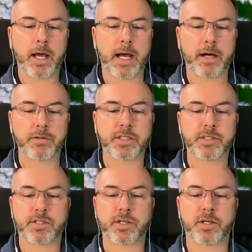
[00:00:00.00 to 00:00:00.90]
Housing
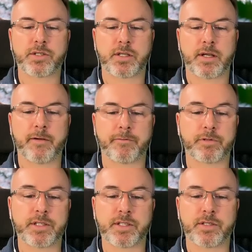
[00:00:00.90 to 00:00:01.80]
starts have
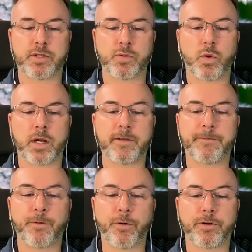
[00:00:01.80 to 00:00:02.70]
risen
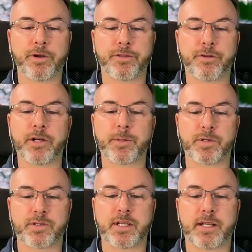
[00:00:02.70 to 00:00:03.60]
24 to
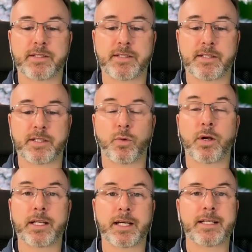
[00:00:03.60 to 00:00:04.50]
30% since
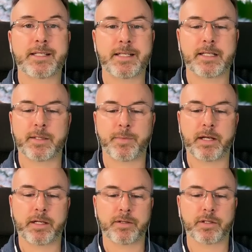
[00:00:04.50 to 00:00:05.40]
2019,
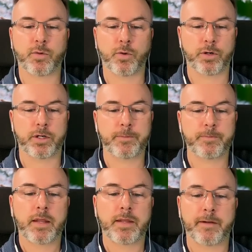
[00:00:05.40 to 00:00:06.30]
depending on the quarter.
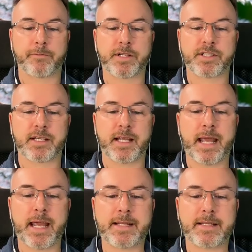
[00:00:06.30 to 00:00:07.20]
They have risen
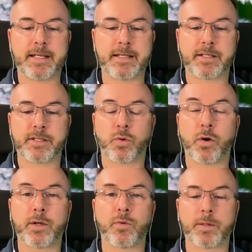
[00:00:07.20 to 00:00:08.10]
18 to
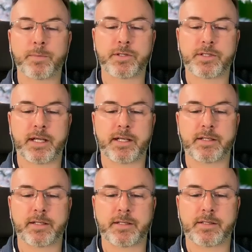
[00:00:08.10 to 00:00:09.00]
21%
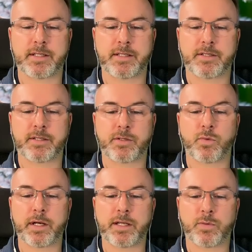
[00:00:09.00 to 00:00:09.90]
since
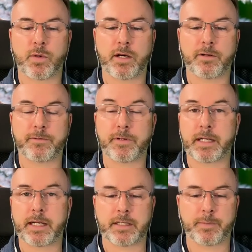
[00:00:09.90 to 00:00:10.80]
2012,
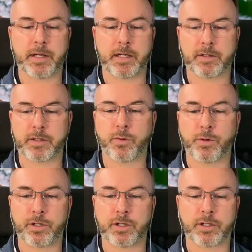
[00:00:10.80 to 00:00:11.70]
again, depending on the
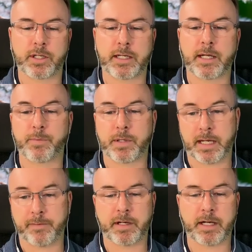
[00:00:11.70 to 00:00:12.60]
quarter you're looking at, but I
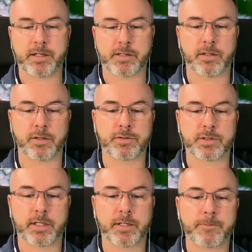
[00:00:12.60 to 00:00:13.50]
have the highs and lows
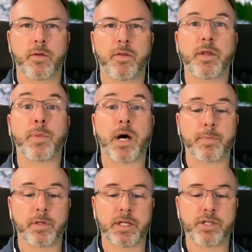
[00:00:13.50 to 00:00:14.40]
there. The
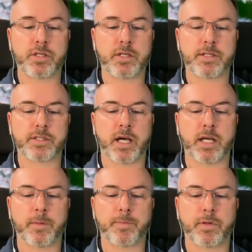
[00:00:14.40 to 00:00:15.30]
population has gone
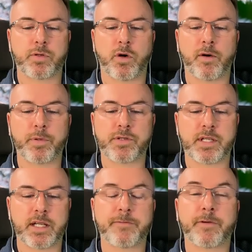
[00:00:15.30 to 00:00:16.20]
up
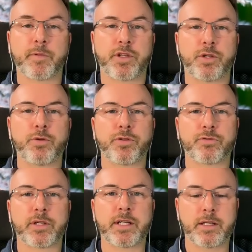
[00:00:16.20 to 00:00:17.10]
12% from
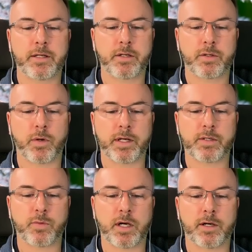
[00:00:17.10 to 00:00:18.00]
Q3
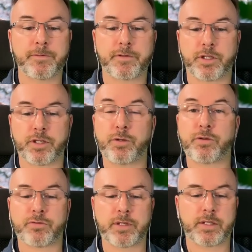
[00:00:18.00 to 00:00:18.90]
2012 to
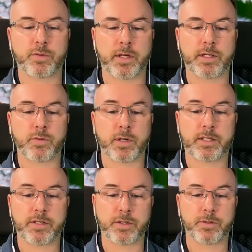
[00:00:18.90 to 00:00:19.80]
Q3
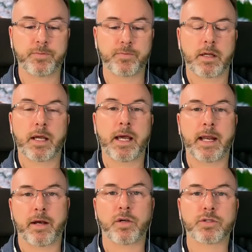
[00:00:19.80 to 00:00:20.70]
2022. And
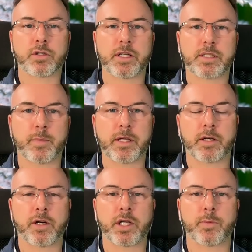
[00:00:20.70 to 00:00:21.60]
I'd also like to make an
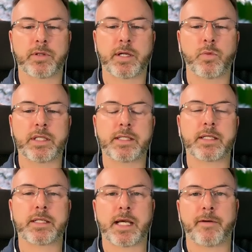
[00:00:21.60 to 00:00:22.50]
argument that we
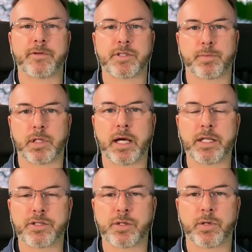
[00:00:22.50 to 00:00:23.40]
didn't have a supply
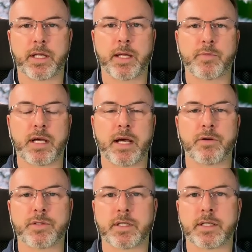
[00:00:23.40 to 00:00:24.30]
issue when it came to
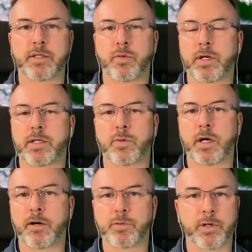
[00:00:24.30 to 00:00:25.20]
housing in
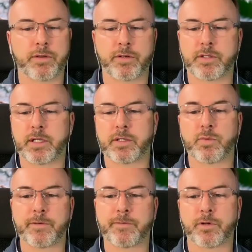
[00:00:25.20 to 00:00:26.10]
2012, 2013, and
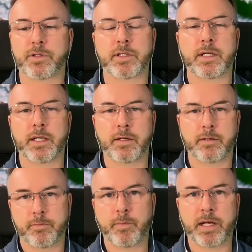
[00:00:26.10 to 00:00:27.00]
2014, and
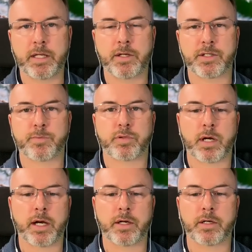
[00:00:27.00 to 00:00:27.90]
many years
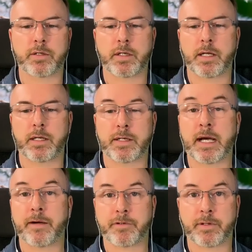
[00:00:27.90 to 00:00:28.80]
prior and
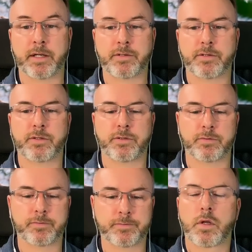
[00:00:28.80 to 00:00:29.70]
after that, too.
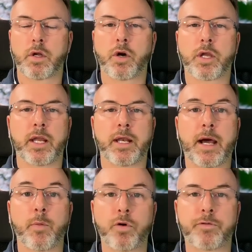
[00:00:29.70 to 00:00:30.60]
Okay,
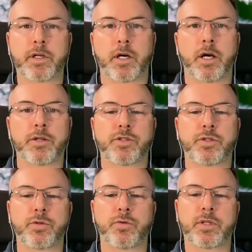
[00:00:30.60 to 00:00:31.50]
now moving on
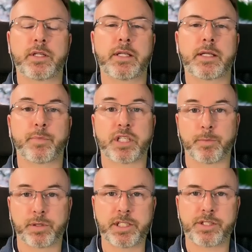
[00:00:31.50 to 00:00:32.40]
to the
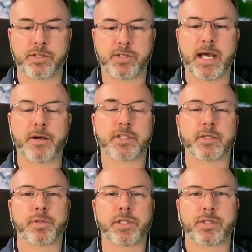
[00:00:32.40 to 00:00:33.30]
completions, the housing
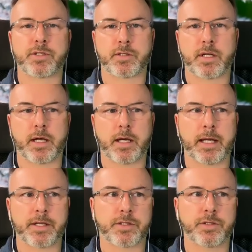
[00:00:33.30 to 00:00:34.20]
completions. Uh, I
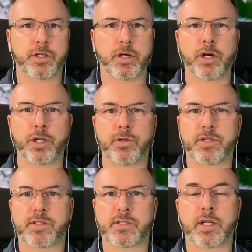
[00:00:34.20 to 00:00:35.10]
guess you could argue
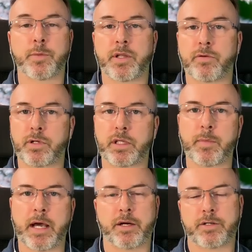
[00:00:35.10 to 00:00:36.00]
this is the number that really
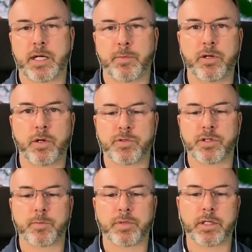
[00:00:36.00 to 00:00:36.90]
matters how many homes are
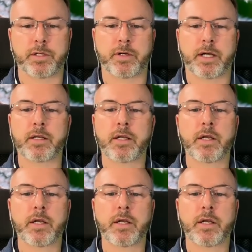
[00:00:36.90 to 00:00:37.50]
completed, right?